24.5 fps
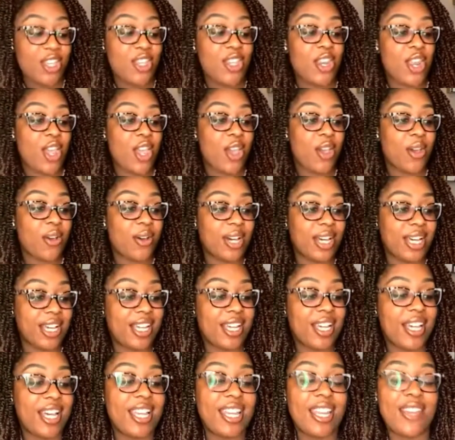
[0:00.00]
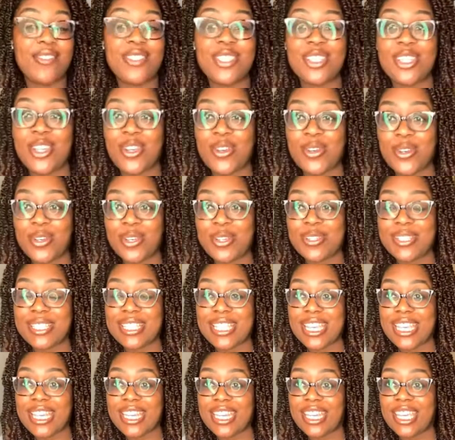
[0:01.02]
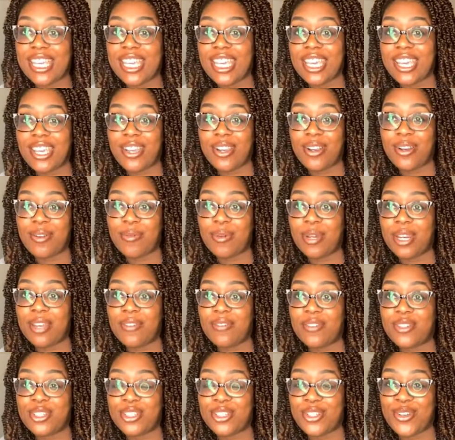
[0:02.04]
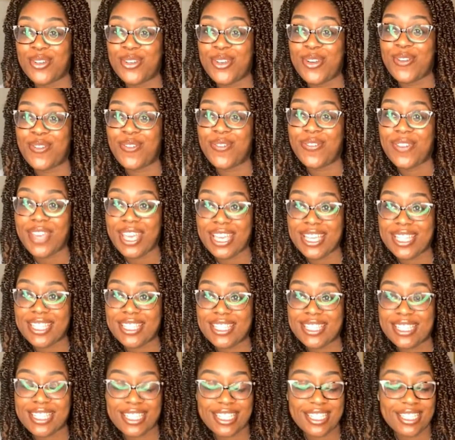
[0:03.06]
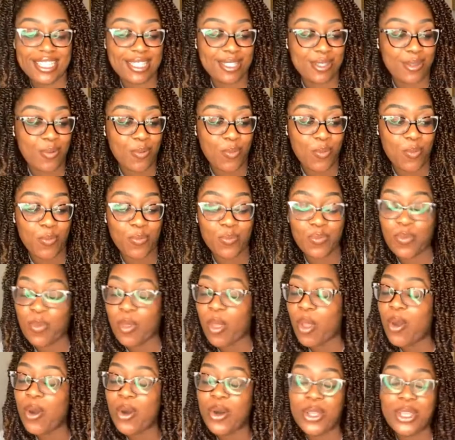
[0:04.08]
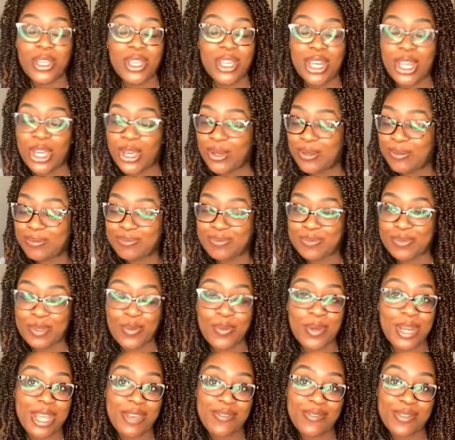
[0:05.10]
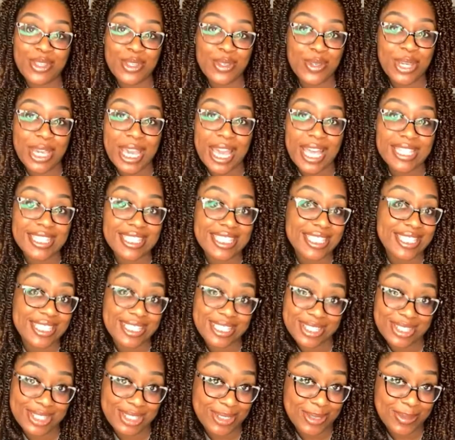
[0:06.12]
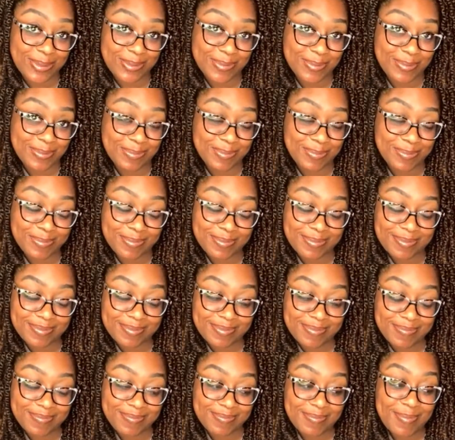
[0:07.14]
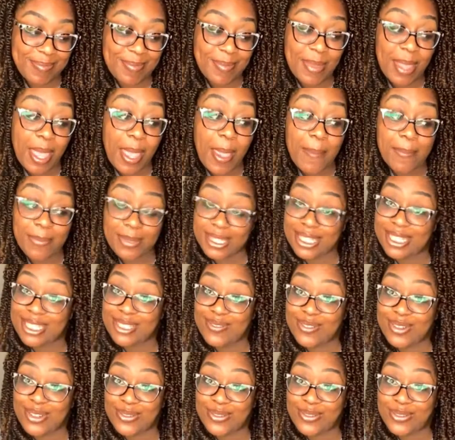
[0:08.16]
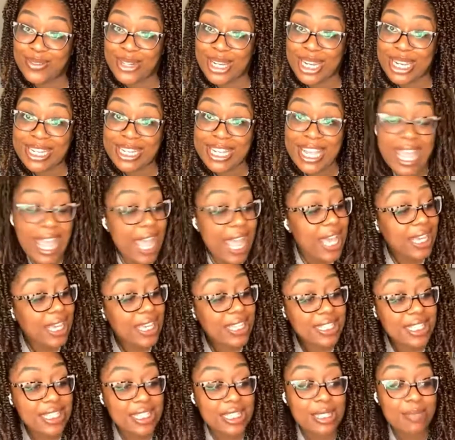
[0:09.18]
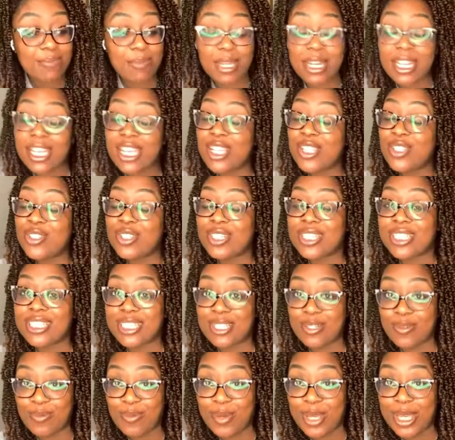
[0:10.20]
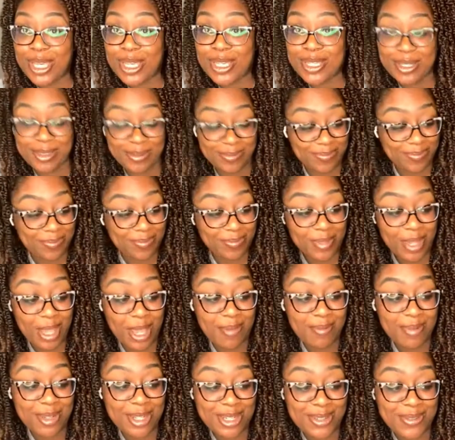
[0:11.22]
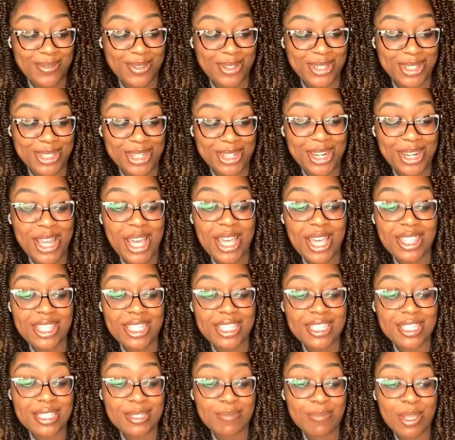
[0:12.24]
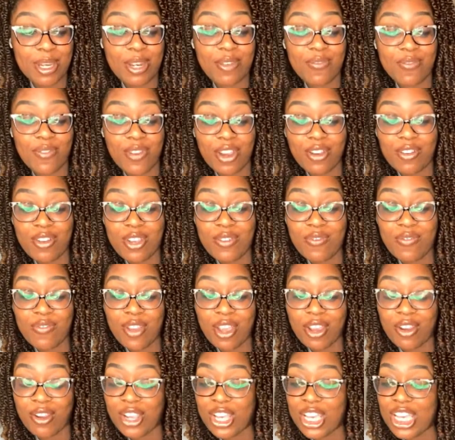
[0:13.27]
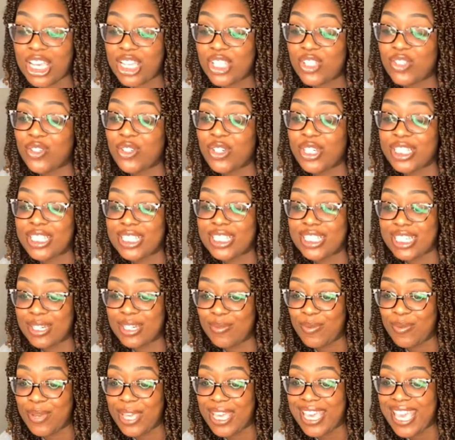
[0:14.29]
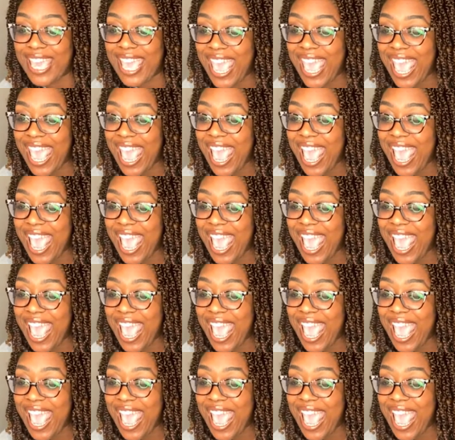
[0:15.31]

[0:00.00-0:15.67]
I'd love to know who's in here, whatever show your face is, or whatever you got to do. Please feel free. Because this has been an interesting week. I'm not even going to lie. This has been a very, very interesting week.